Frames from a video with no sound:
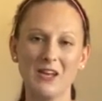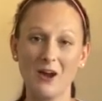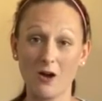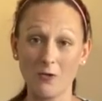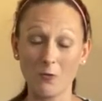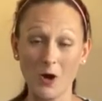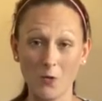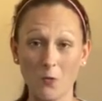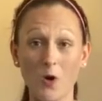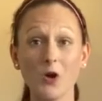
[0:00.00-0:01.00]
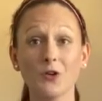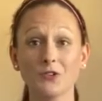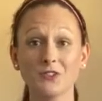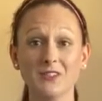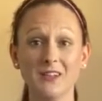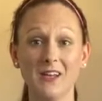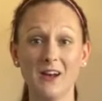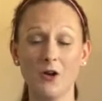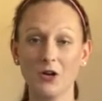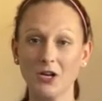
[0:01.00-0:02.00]
in our world,
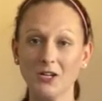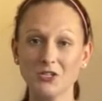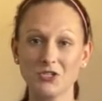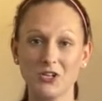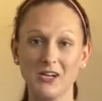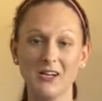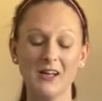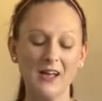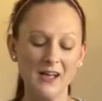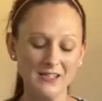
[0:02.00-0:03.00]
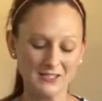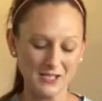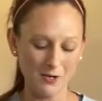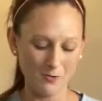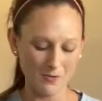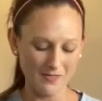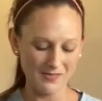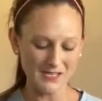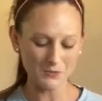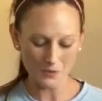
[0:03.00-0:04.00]
in our country. So
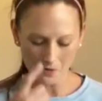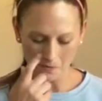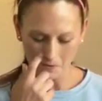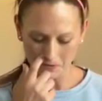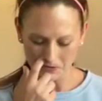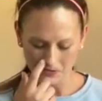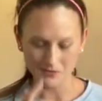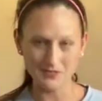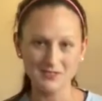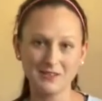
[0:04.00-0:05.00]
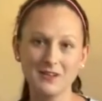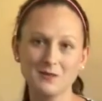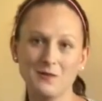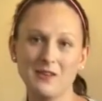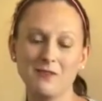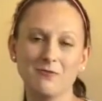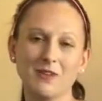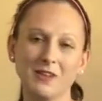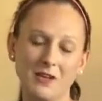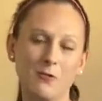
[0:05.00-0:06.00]
that's what I want to discuss with you
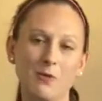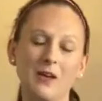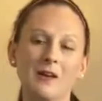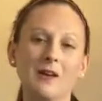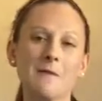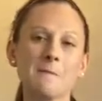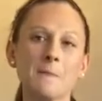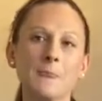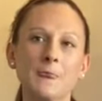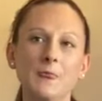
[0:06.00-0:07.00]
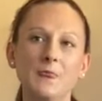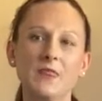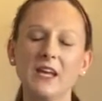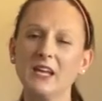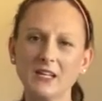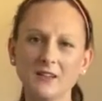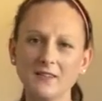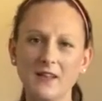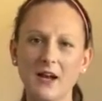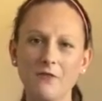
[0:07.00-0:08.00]
really quick. The
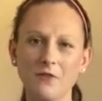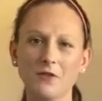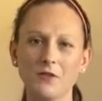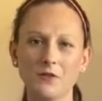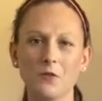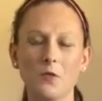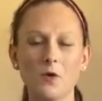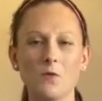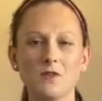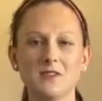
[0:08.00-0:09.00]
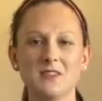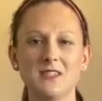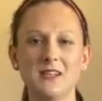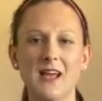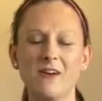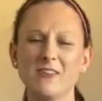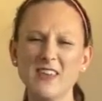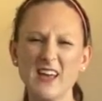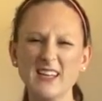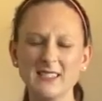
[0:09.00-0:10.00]
healing that I feel that the Lord wants to send
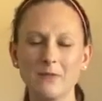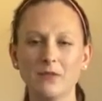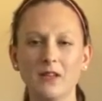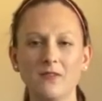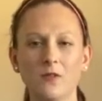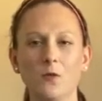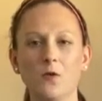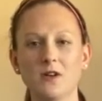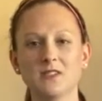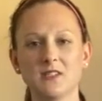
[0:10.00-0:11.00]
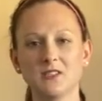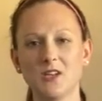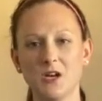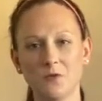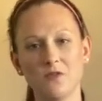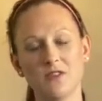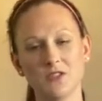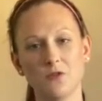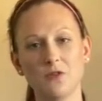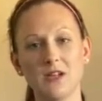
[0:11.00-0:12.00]
out, yes, I believe the Lord is concerned with
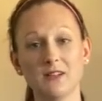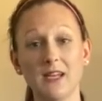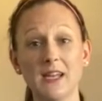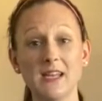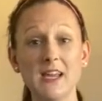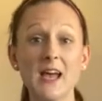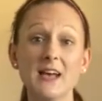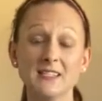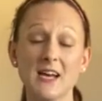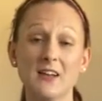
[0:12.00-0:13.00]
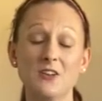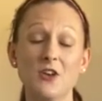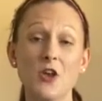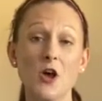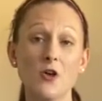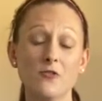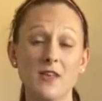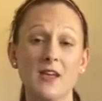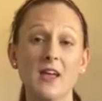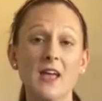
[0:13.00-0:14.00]
physical healing. And yes, I know
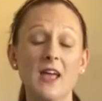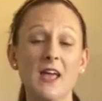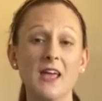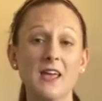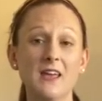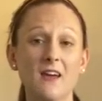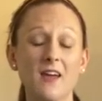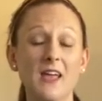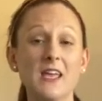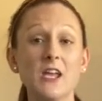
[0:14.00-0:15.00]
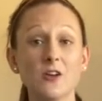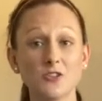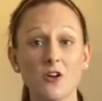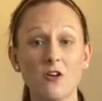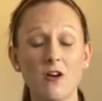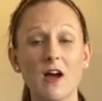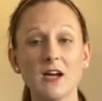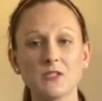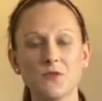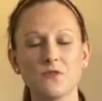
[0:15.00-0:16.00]
that He hears our
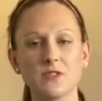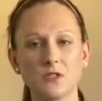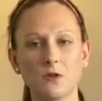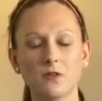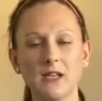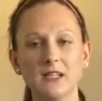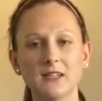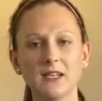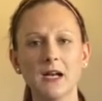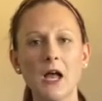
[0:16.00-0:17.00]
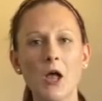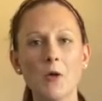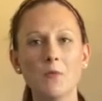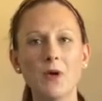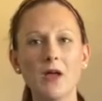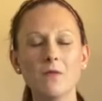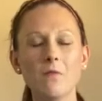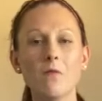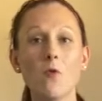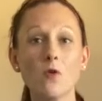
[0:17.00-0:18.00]
cries for physical healing.
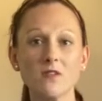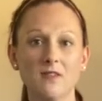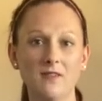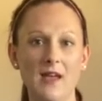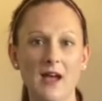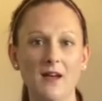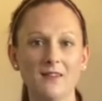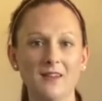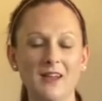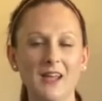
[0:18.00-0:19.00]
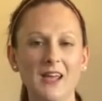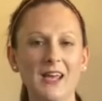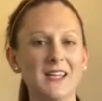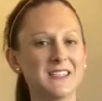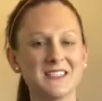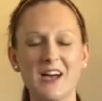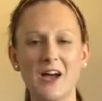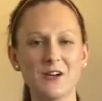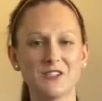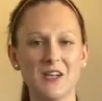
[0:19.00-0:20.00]
But more than that, He
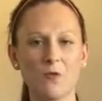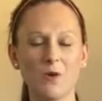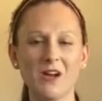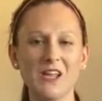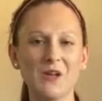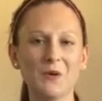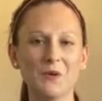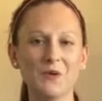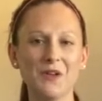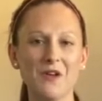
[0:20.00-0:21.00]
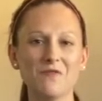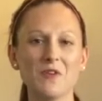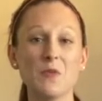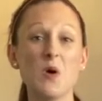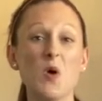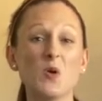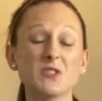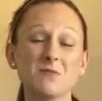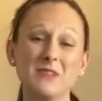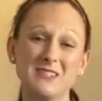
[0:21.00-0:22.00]
desires that we're healed from the
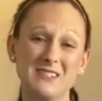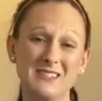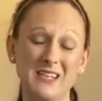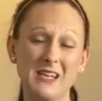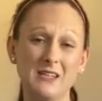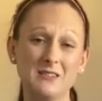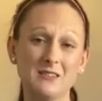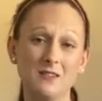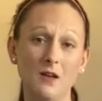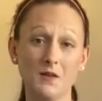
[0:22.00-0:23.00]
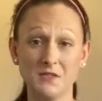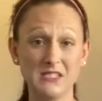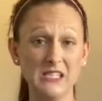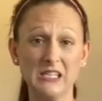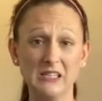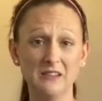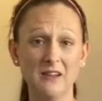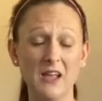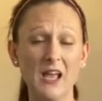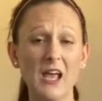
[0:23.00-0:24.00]
ultimate disease of sin.
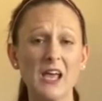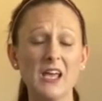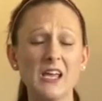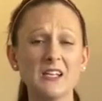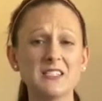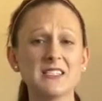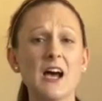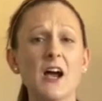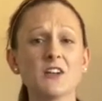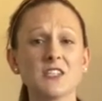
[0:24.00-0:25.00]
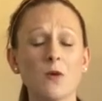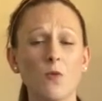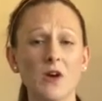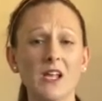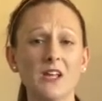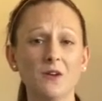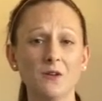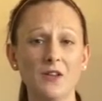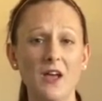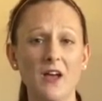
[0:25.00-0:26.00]
He desires that we're
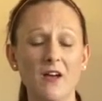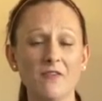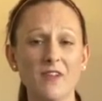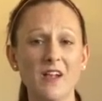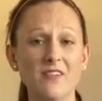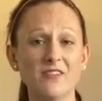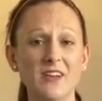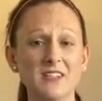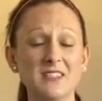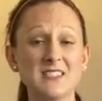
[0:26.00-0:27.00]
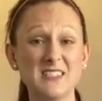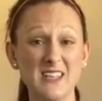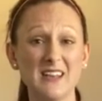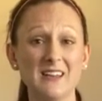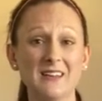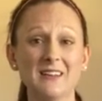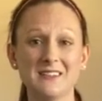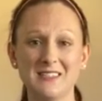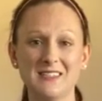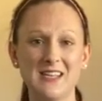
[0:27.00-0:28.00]
healed of the
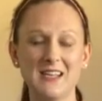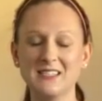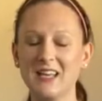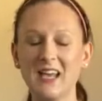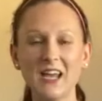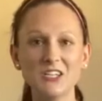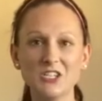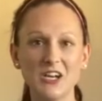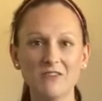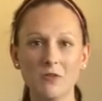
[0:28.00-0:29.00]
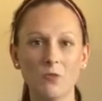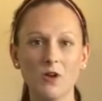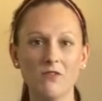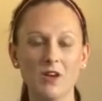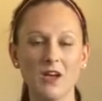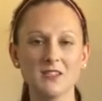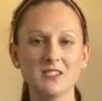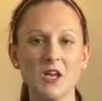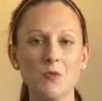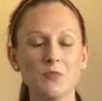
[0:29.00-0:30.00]
sin disease that each and every one of
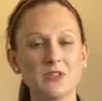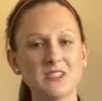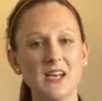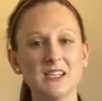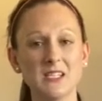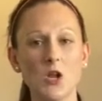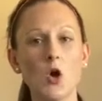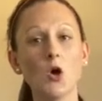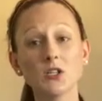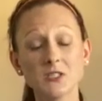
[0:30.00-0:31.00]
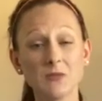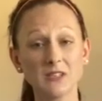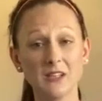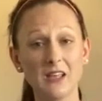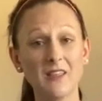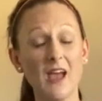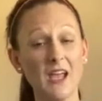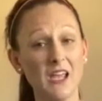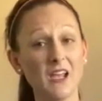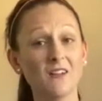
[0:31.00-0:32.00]
us possess. And ultimately,
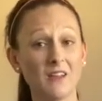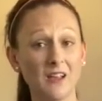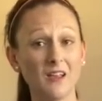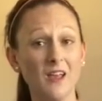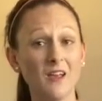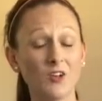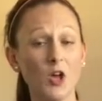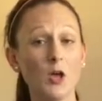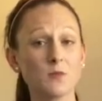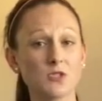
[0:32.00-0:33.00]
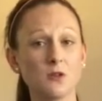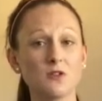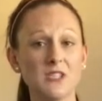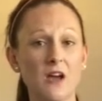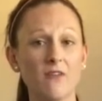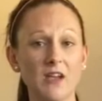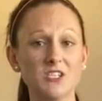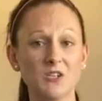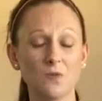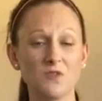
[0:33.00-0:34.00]
that healing comes through
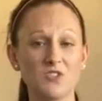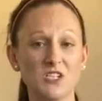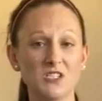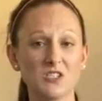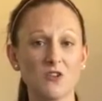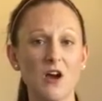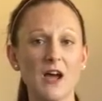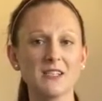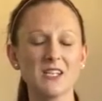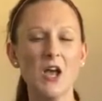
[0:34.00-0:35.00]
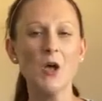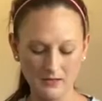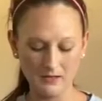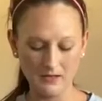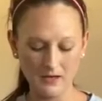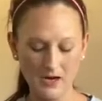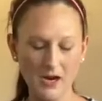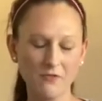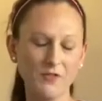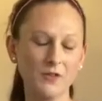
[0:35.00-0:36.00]
salvation with Jesus Christ.
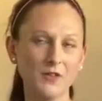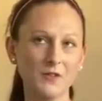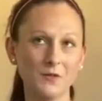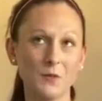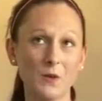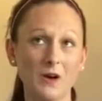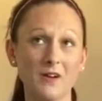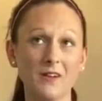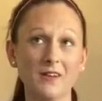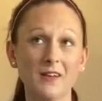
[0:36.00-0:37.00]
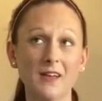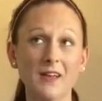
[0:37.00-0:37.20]
I feel that the Lord